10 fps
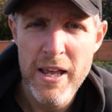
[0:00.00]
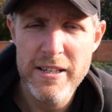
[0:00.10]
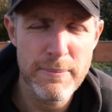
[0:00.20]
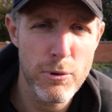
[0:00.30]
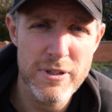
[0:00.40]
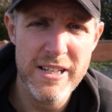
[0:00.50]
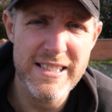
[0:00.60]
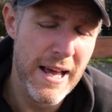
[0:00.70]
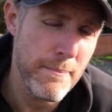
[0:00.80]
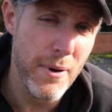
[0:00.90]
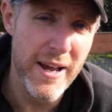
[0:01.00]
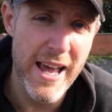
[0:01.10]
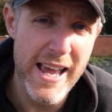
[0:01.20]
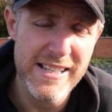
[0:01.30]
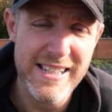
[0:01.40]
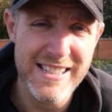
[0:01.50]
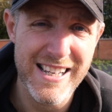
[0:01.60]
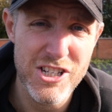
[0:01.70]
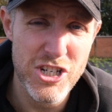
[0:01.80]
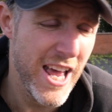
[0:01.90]
support us and buy a
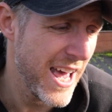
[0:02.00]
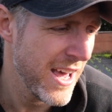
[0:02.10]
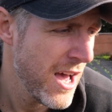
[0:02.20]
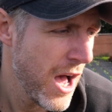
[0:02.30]
CSA share.